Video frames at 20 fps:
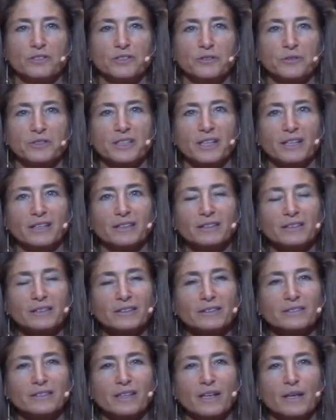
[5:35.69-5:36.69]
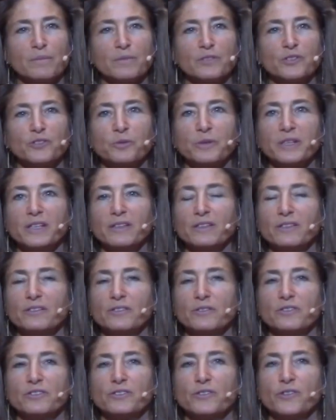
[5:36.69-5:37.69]
So he's got a little time between the
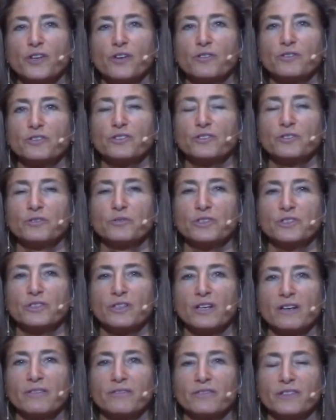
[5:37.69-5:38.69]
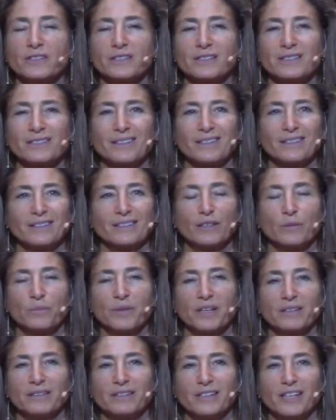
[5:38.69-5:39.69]
two. So he goes into his office, he's got like
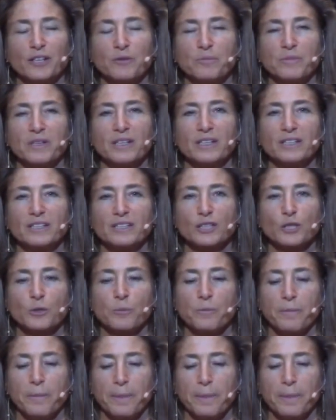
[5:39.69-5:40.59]
about 10 minutes.